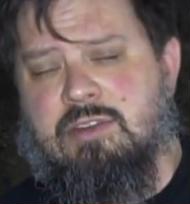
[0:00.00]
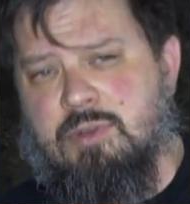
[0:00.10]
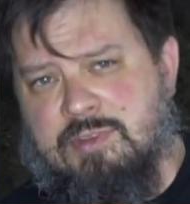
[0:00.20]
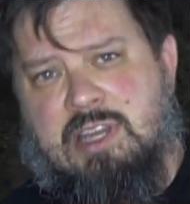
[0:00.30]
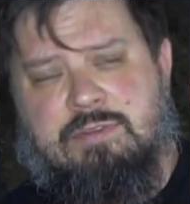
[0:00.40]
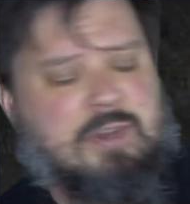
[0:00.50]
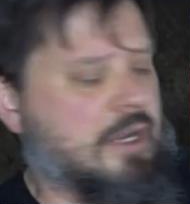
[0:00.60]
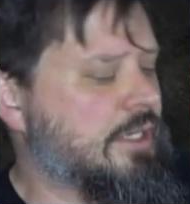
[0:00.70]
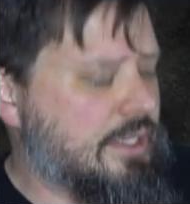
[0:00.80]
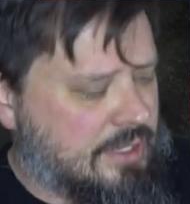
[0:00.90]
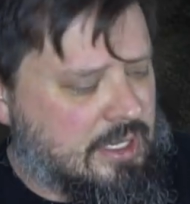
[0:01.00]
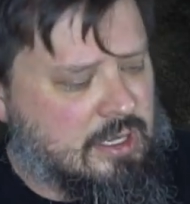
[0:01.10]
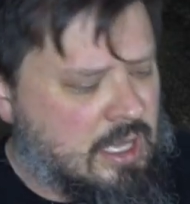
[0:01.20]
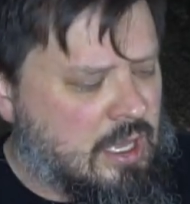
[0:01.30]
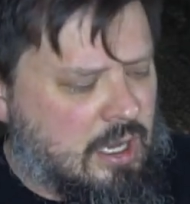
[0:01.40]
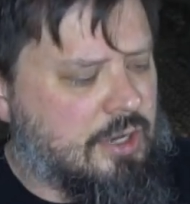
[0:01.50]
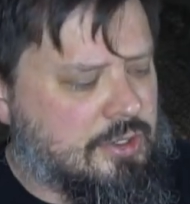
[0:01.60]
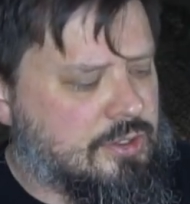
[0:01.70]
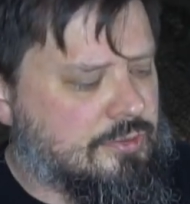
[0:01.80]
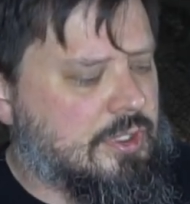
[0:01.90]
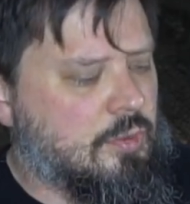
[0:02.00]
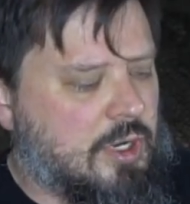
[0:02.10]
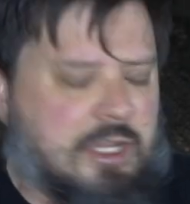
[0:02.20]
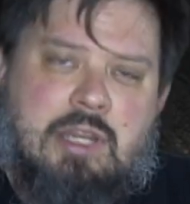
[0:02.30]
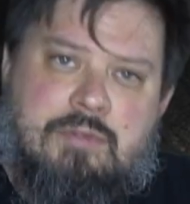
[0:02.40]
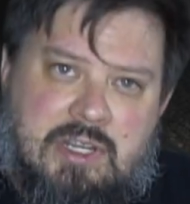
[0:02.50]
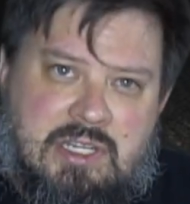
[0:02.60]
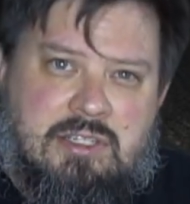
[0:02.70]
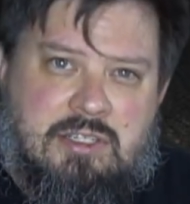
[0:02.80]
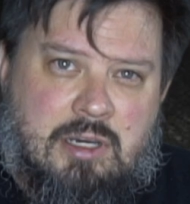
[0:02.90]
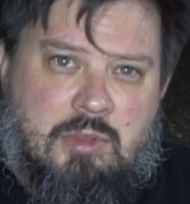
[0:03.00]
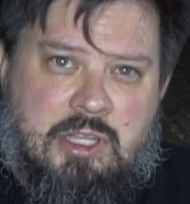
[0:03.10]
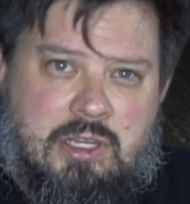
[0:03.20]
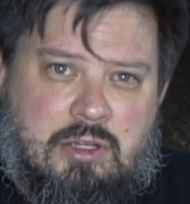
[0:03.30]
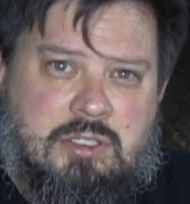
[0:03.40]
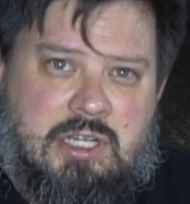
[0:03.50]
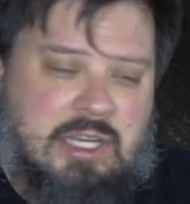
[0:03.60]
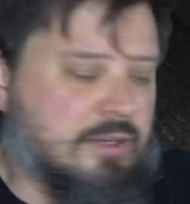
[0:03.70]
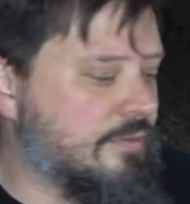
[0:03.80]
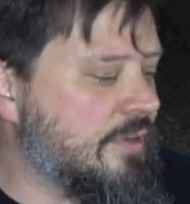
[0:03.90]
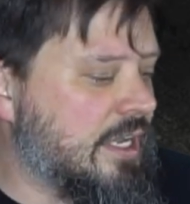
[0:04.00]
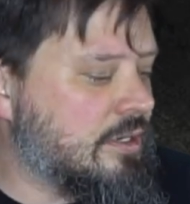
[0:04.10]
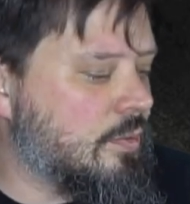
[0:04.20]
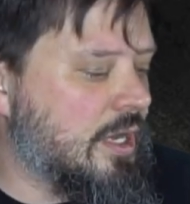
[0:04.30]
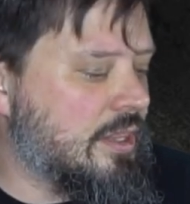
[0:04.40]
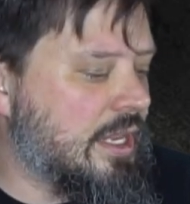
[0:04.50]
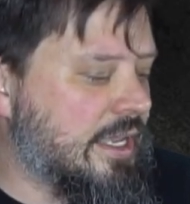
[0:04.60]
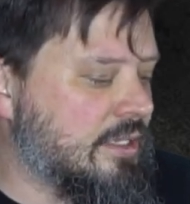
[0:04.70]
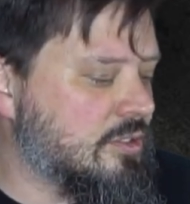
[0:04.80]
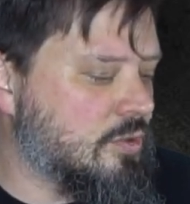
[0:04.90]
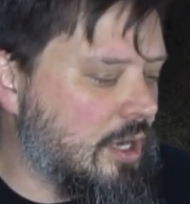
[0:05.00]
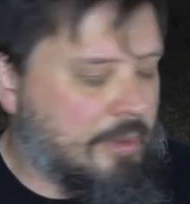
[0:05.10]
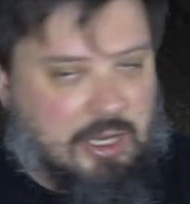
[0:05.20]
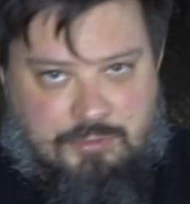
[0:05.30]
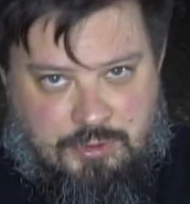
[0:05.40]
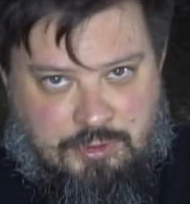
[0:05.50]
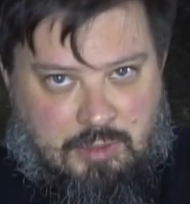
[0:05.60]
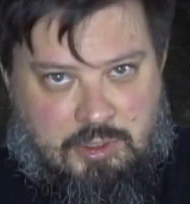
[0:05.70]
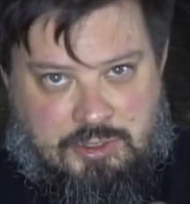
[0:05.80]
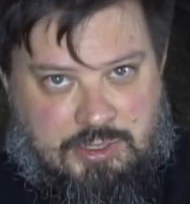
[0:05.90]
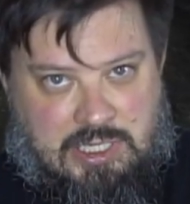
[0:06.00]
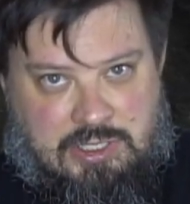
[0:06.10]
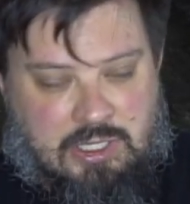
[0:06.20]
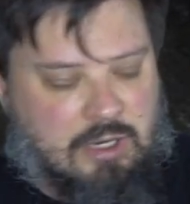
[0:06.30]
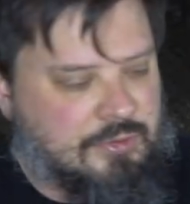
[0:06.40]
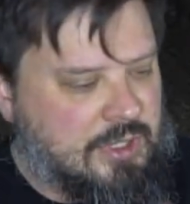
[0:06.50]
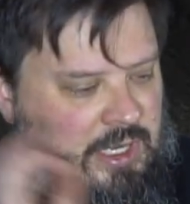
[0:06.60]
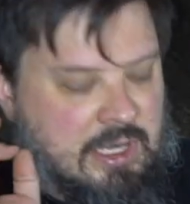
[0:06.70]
If we've got to fire anything, I'll use the real one, and if I need to double it, I'll try and find a way that I can swap out for rubbers or airsoft